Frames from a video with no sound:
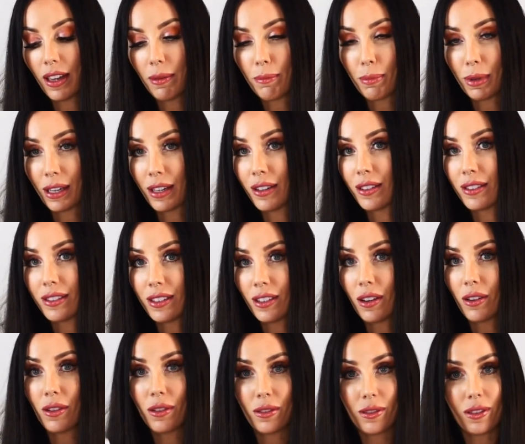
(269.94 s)
because, you
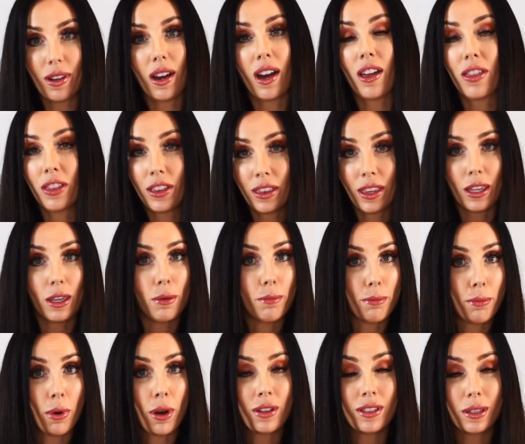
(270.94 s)
know, I think that you're
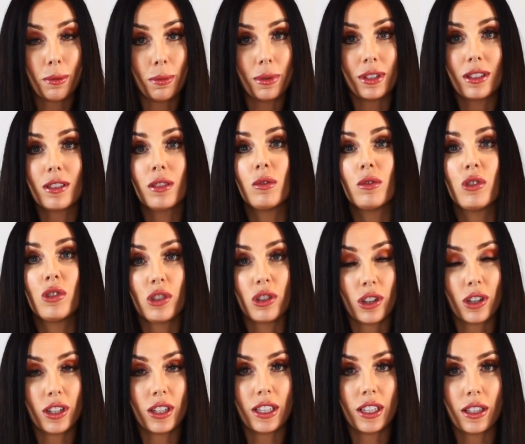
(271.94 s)
possibly still
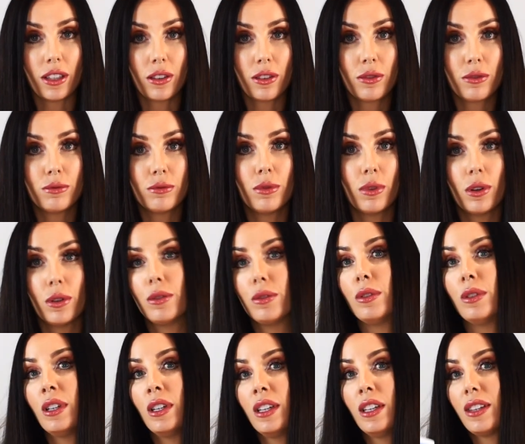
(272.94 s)
journeying
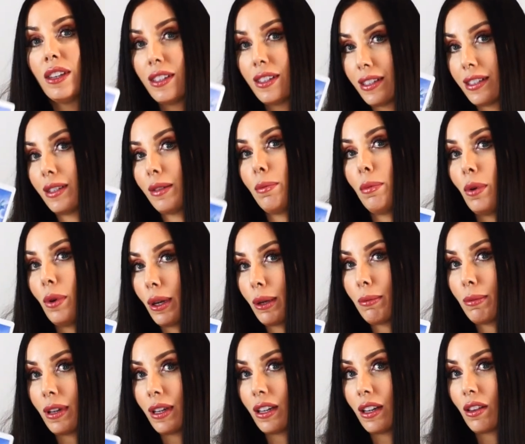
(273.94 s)
through the
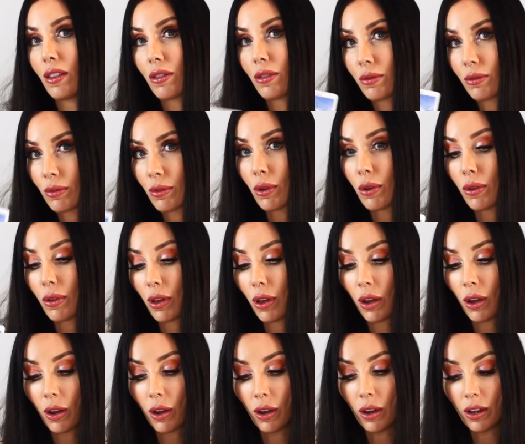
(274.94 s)
disappointment and through the
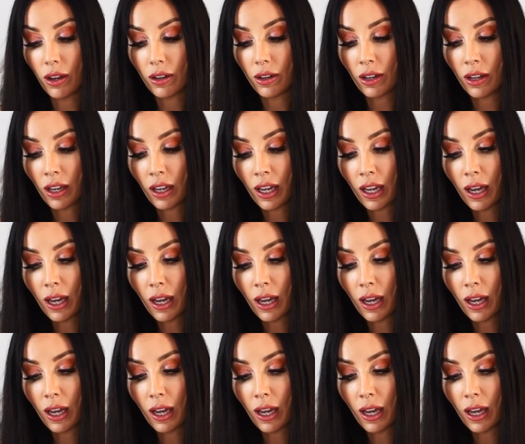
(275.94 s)
hurt.